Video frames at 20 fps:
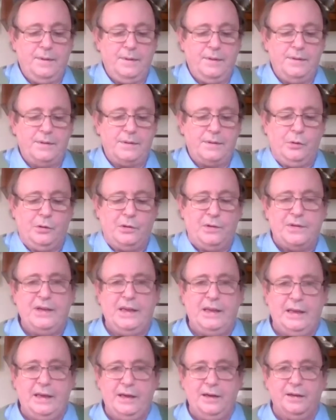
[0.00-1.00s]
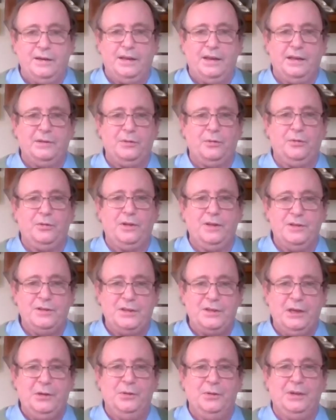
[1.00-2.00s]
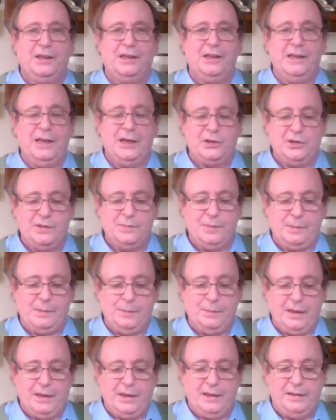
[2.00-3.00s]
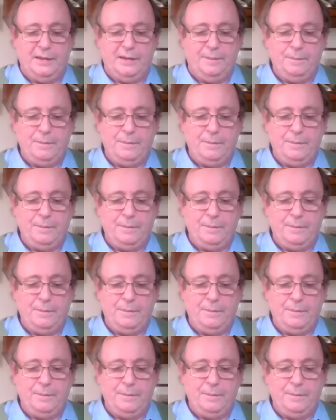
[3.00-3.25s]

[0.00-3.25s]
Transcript: So you can see here the sort of continuing connections being made.